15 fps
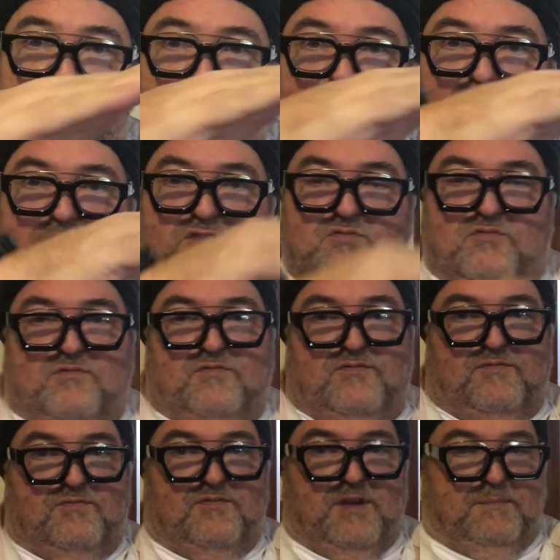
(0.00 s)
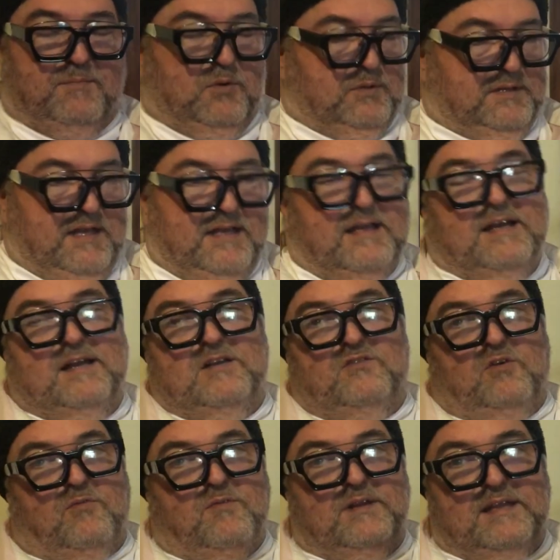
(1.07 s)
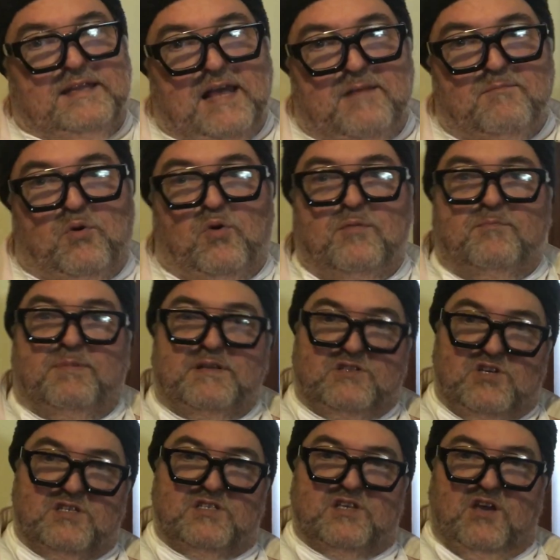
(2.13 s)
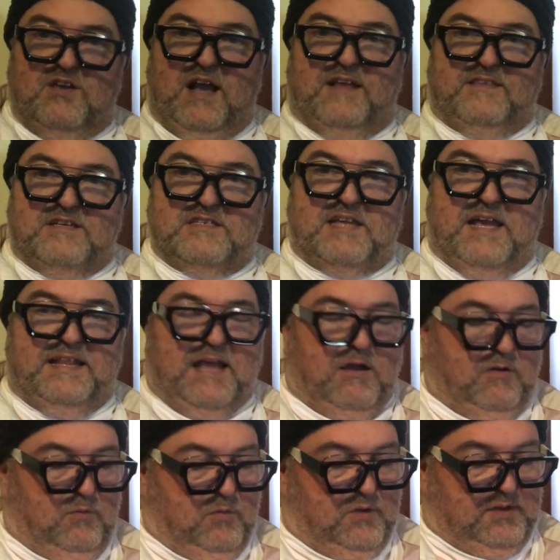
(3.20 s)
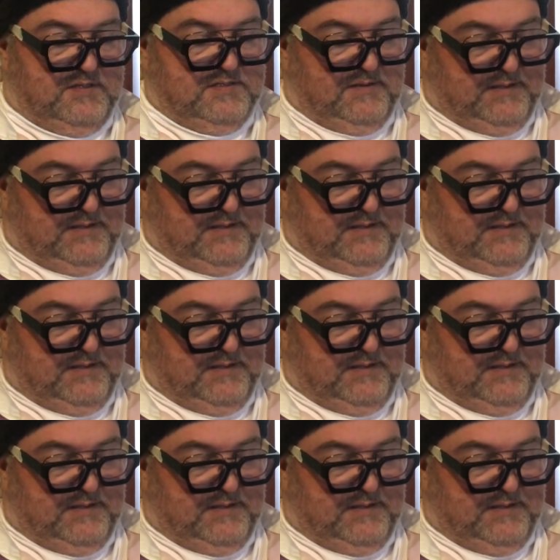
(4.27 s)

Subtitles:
in the actual fretboard. Not really that important, but just so you understand how it works.